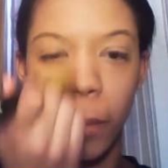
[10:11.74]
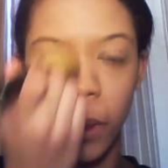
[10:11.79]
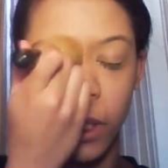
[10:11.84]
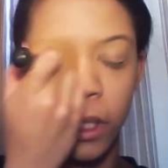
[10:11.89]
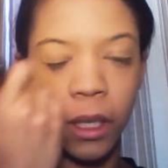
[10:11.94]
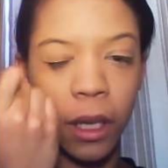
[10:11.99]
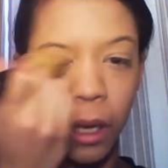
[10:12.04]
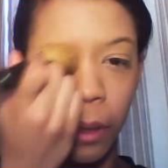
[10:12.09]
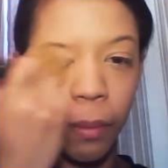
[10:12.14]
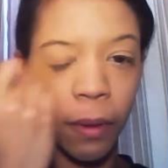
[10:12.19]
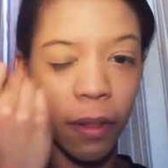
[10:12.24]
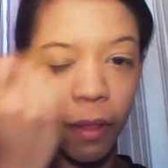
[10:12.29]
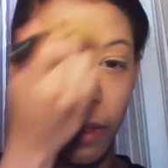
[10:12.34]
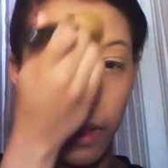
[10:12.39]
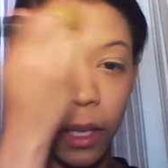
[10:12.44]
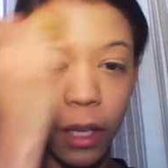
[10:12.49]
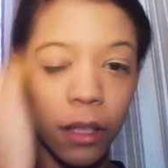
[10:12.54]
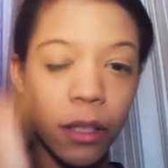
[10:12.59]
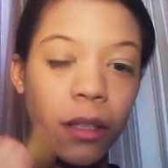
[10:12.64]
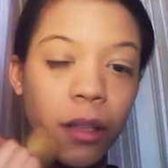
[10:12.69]
just going to put
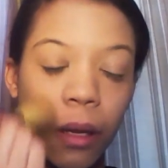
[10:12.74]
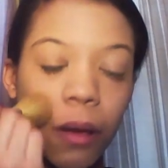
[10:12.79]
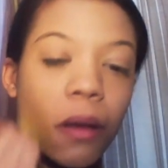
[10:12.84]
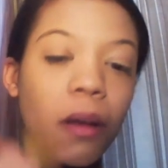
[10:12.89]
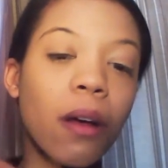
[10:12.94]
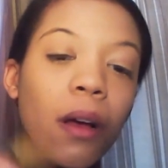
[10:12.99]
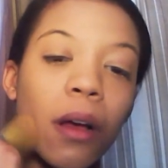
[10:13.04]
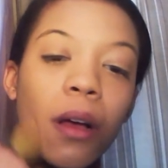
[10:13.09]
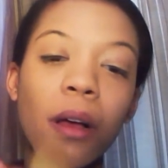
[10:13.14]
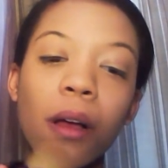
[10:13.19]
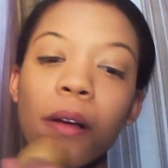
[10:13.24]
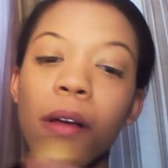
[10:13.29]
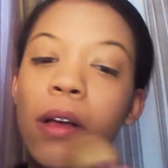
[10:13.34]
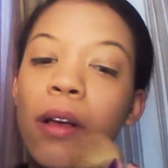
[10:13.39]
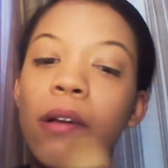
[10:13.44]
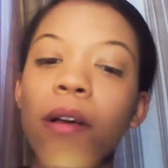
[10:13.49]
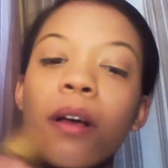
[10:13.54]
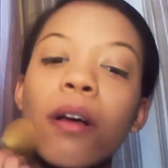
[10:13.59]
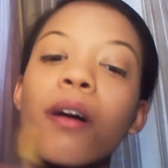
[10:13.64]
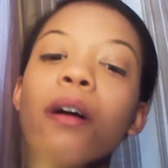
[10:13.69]
this
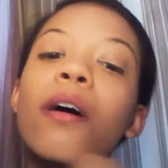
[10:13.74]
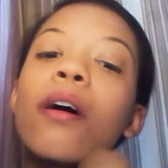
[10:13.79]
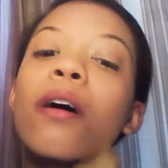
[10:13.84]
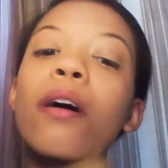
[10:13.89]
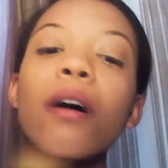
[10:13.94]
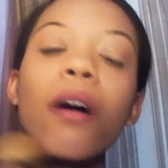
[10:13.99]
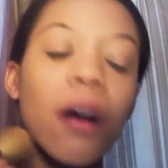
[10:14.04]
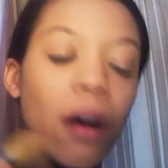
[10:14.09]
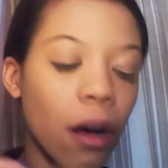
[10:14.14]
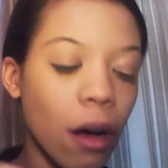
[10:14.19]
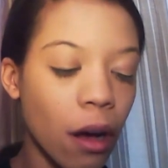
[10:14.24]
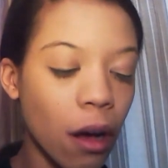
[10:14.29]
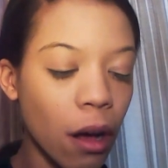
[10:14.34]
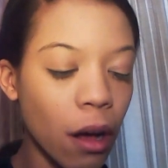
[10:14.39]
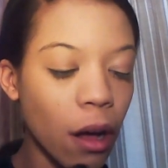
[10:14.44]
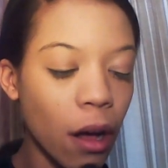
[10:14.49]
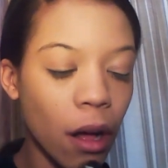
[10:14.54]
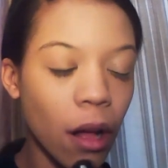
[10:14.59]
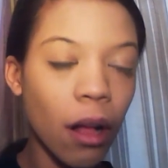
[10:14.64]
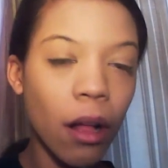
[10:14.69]

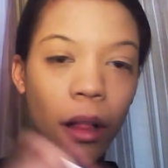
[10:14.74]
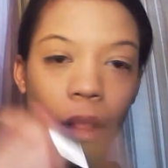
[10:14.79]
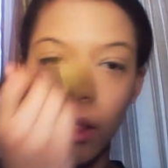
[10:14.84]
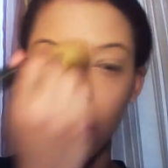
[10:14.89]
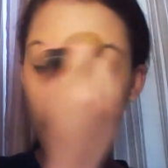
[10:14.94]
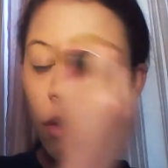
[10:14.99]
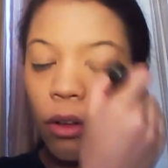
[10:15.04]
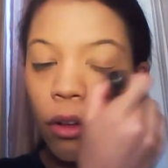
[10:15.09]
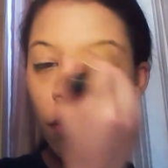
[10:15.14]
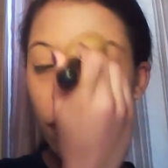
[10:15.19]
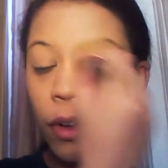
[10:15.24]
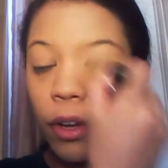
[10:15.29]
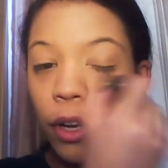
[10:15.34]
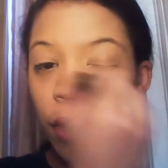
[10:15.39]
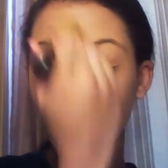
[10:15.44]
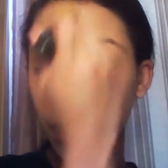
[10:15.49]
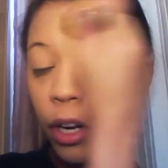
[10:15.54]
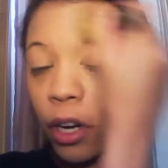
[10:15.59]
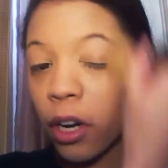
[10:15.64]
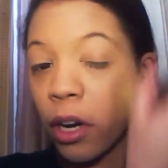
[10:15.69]
all
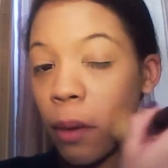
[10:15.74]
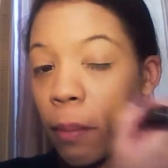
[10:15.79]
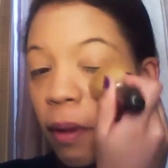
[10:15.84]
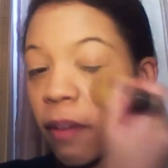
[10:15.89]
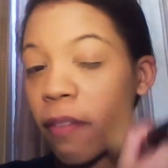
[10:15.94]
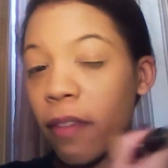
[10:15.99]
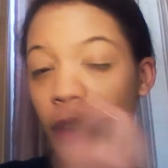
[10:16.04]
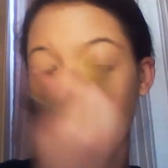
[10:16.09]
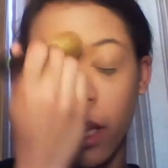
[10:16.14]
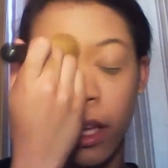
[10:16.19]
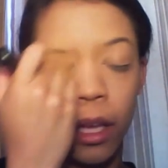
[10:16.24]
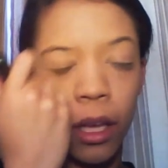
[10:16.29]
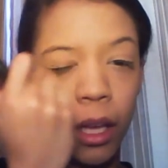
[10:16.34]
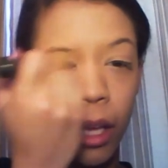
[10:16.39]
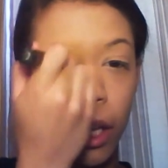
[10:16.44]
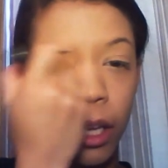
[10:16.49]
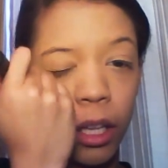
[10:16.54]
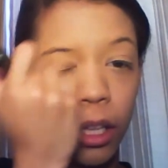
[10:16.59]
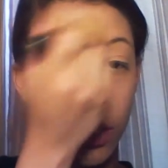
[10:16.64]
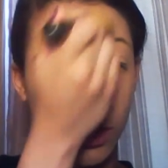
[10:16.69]
over my
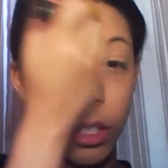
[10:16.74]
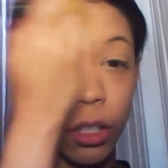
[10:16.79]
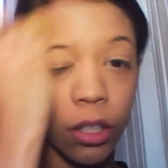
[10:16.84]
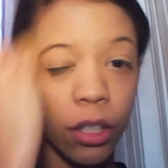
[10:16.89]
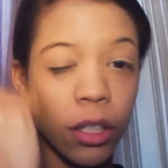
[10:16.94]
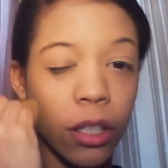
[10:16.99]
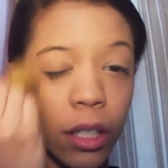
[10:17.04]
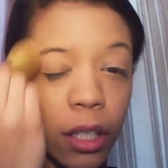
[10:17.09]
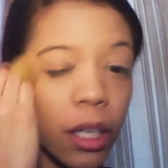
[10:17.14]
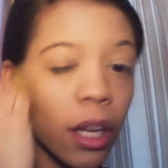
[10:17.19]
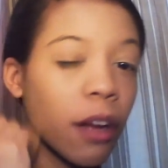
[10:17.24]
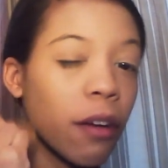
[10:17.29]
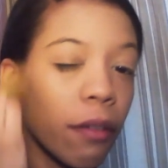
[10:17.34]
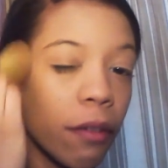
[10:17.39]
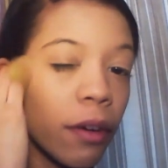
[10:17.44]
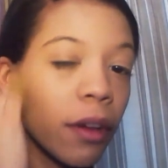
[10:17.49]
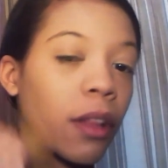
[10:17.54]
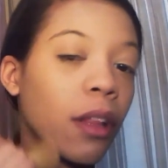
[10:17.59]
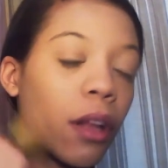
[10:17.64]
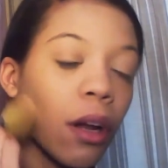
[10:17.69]
face. Just
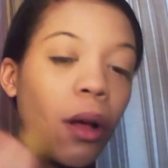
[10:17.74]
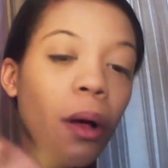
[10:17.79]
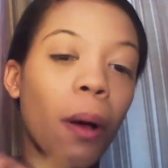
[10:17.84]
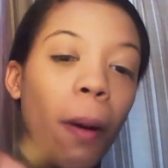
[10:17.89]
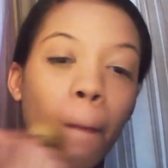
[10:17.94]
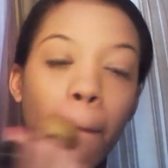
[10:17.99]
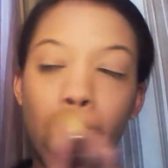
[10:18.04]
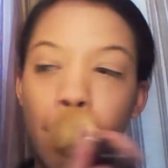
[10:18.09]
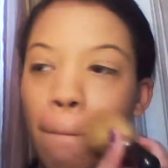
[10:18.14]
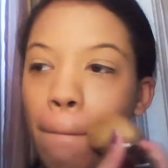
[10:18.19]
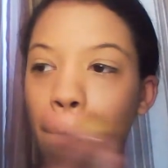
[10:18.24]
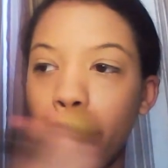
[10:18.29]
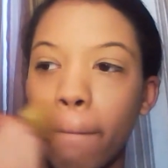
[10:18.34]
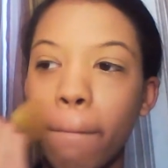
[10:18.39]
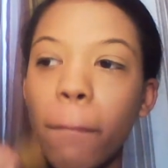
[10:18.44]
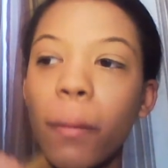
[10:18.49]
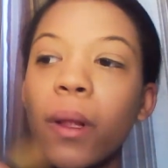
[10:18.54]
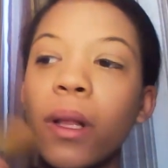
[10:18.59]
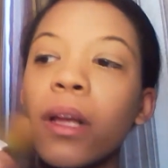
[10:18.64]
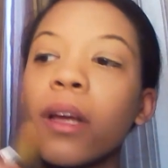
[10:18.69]
every little
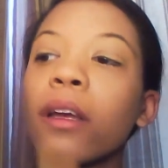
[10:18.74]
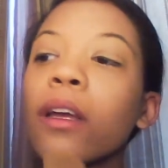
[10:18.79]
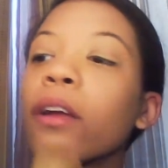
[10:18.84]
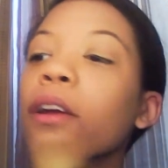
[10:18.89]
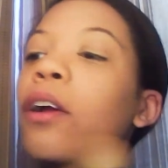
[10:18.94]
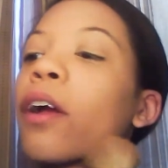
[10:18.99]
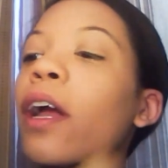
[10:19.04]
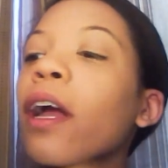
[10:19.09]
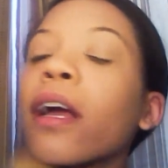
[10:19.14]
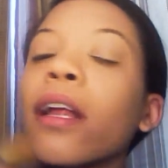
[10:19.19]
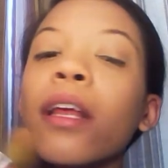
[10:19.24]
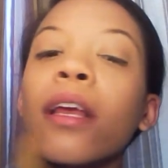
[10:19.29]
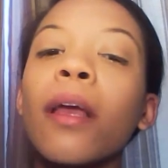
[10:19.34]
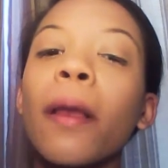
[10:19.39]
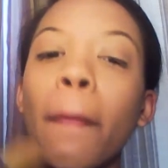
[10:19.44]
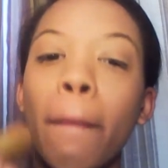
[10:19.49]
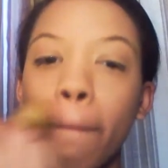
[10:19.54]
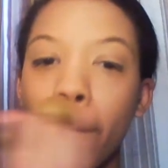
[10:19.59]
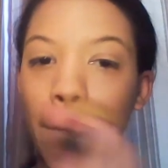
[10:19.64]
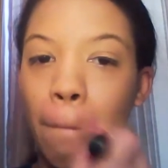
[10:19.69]
nook and
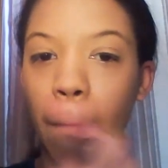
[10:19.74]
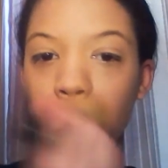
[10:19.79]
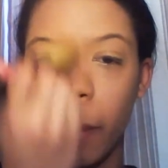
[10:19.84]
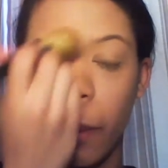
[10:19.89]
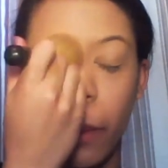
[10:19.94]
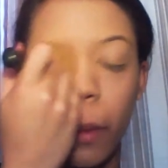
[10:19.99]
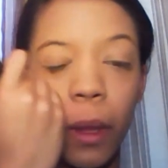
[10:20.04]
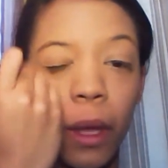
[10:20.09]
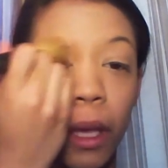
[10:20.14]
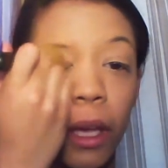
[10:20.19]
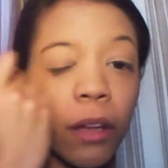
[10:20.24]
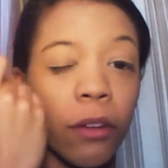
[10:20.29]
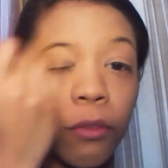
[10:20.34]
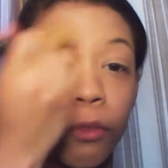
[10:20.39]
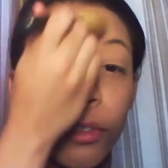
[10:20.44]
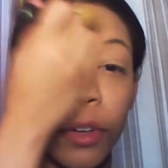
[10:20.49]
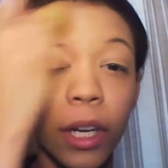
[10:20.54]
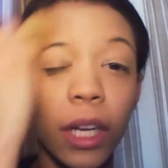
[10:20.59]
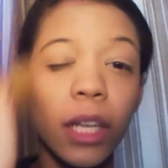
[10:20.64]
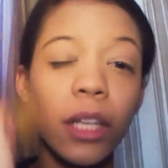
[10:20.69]
cranny I
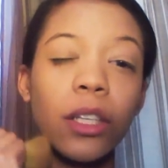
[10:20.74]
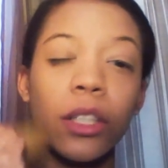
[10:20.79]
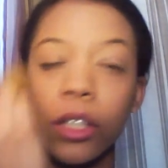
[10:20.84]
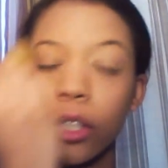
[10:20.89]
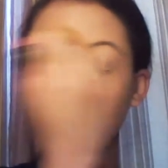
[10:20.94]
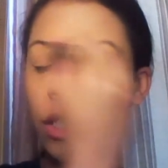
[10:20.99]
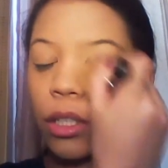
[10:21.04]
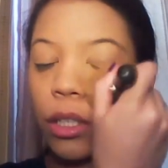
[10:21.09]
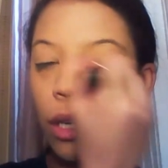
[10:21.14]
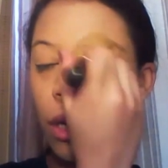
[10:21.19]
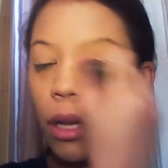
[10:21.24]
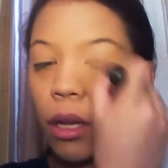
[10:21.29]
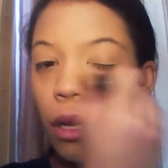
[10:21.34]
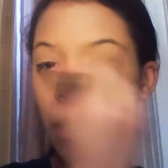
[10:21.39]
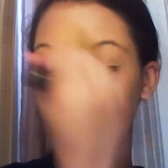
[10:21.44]
can reach.